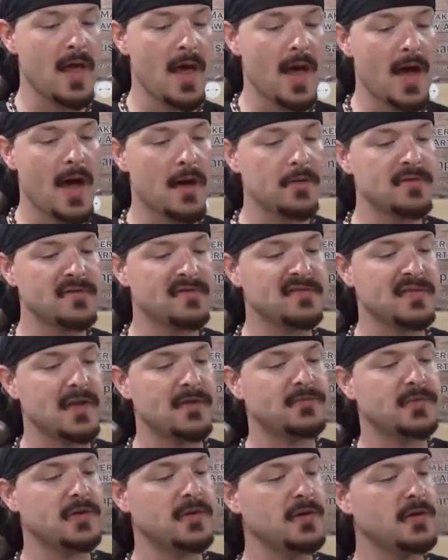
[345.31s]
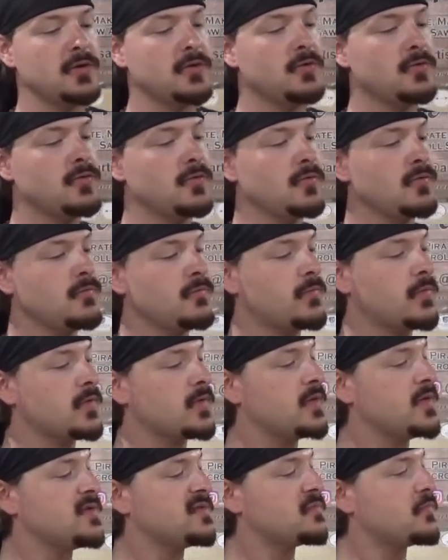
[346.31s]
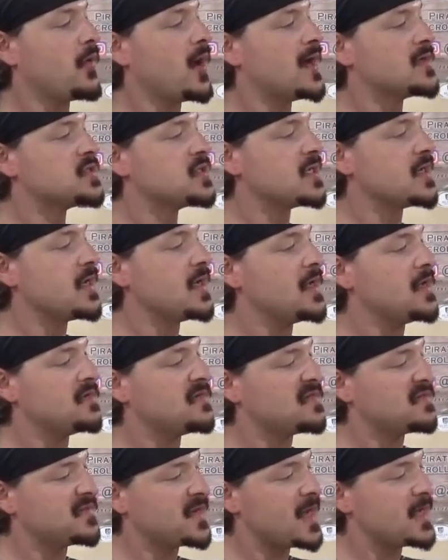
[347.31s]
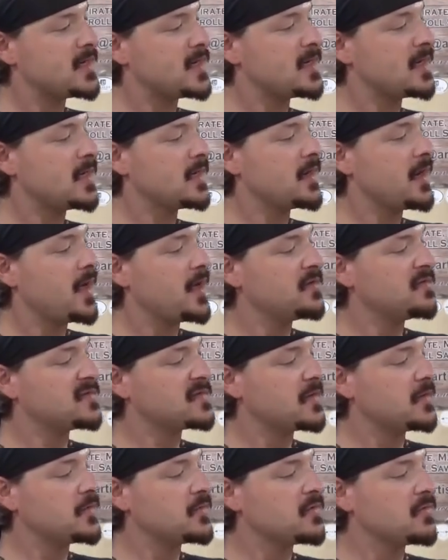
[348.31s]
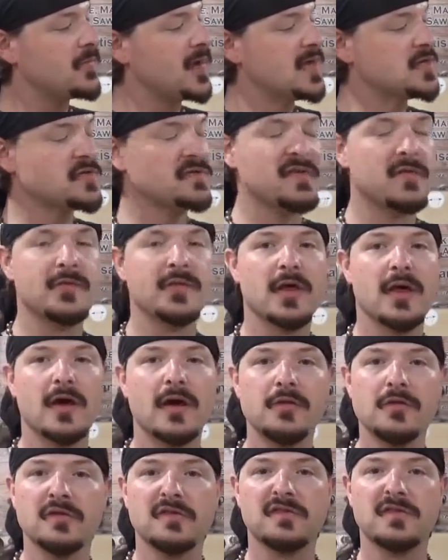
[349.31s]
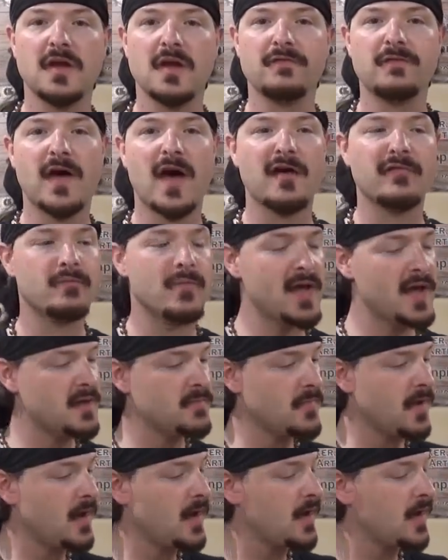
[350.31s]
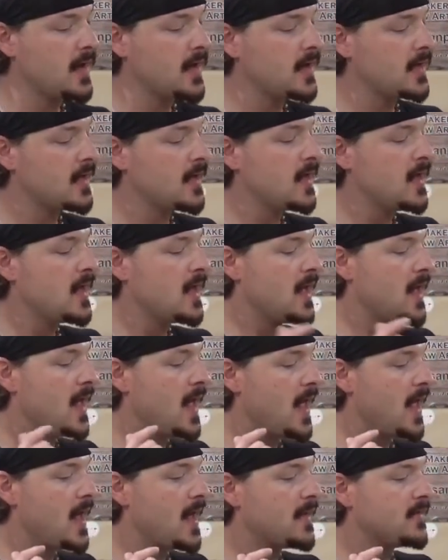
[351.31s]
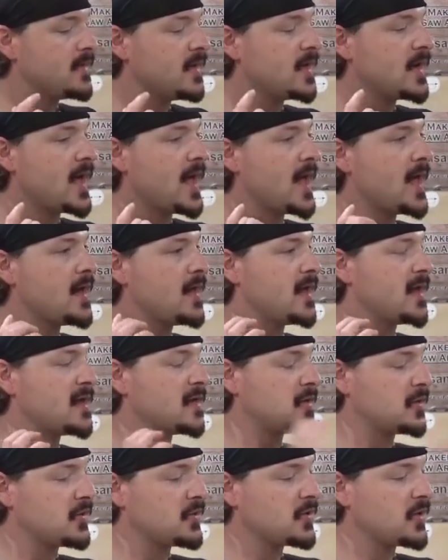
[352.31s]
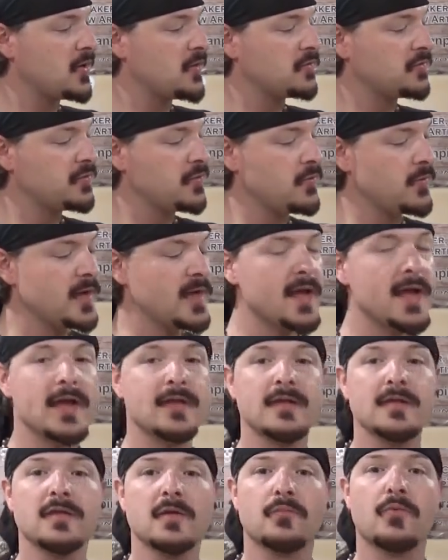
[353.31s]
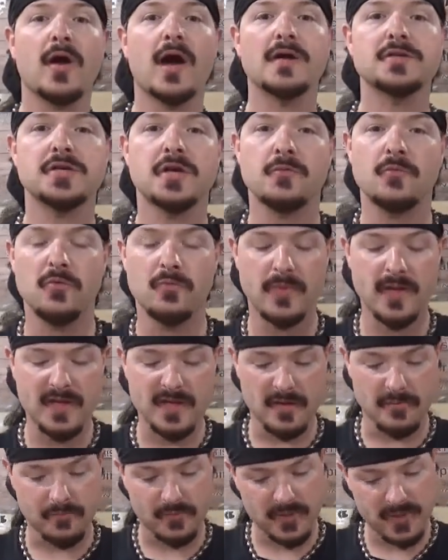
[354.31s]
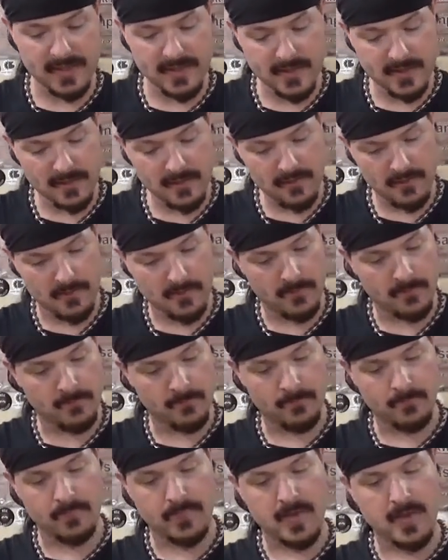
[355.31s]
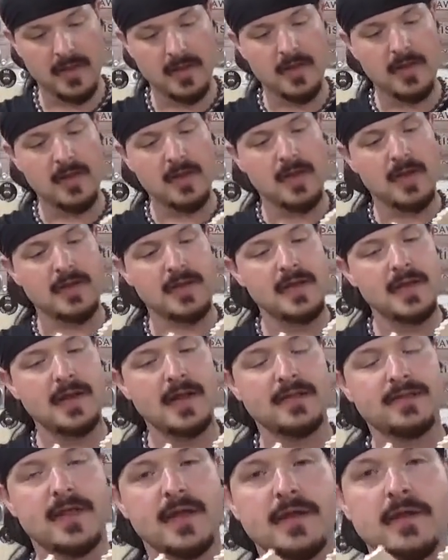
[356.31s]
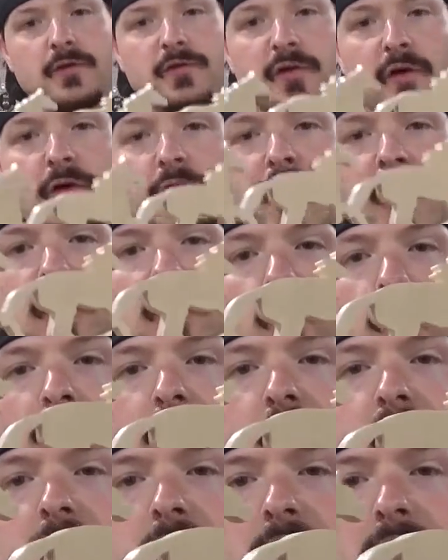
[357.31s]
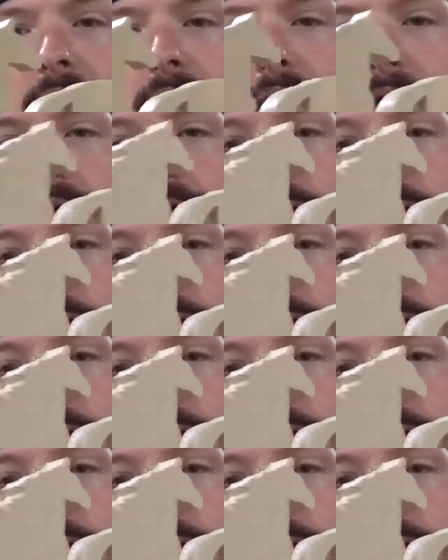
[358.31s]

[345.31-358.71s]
All that's left to do for this project is stain it a nice color to match some of the other stuff I've made my aunt, and then add a clear coat to it, and then the project will be completed. Again, I think it turned out real good.